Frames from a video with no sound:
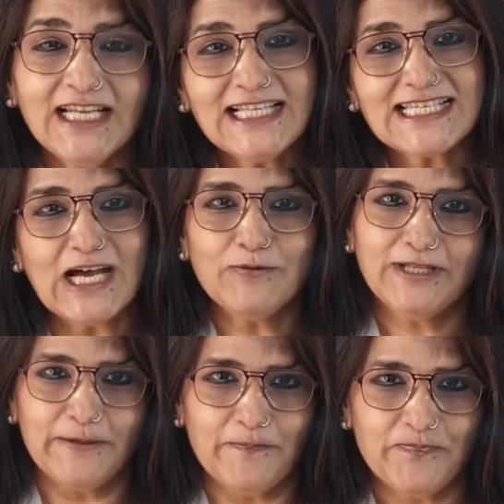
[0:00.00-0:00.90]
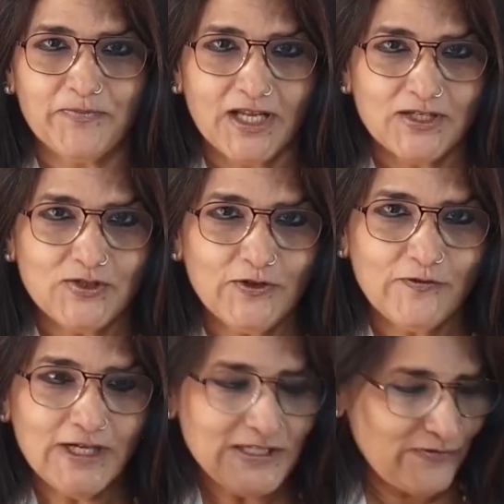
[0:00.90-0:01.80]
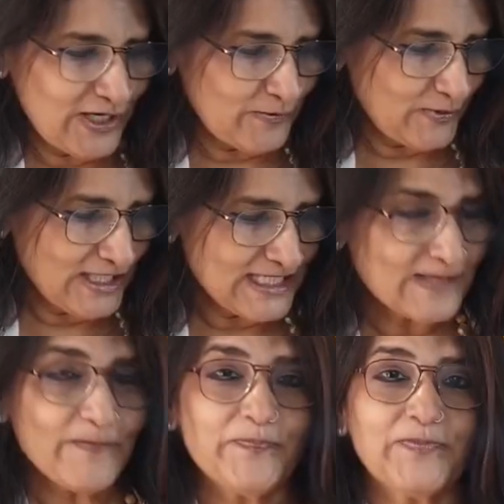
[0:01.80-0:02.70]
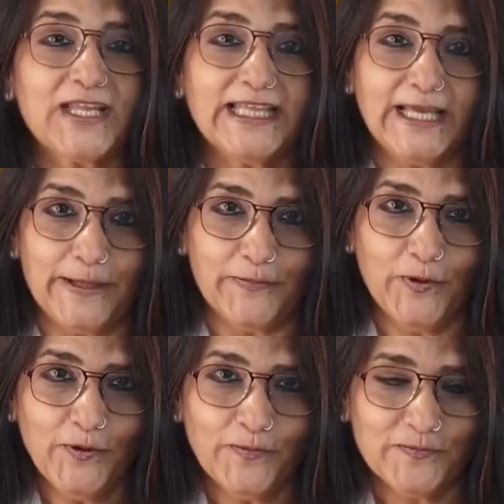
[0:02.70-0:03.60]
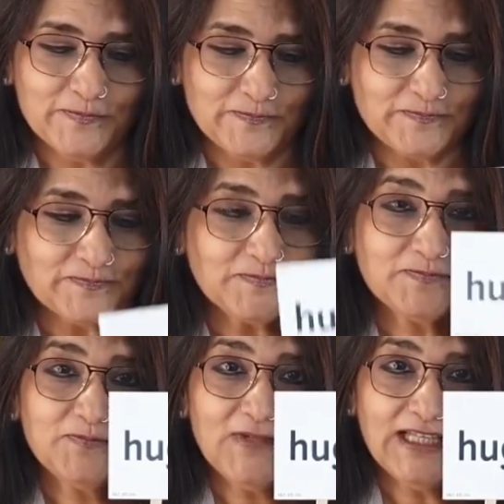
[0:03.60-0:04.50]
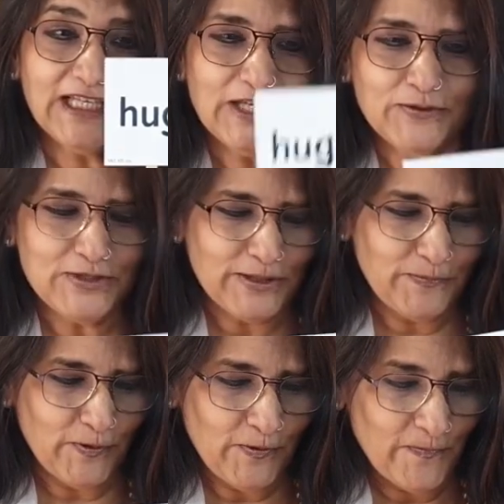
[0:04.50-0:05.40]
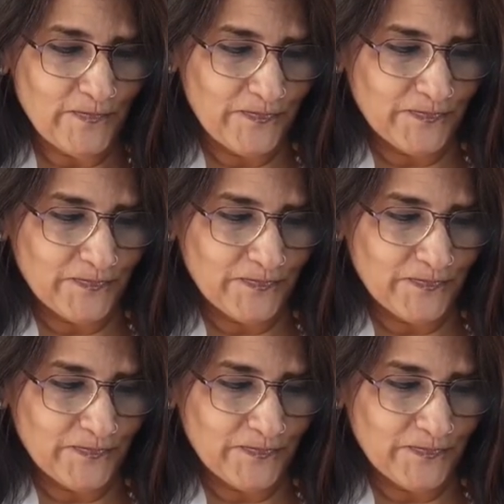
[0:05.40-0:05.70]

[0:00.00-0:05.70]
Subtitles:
Let's count them. So the first friend was the hippo, the huge hippo,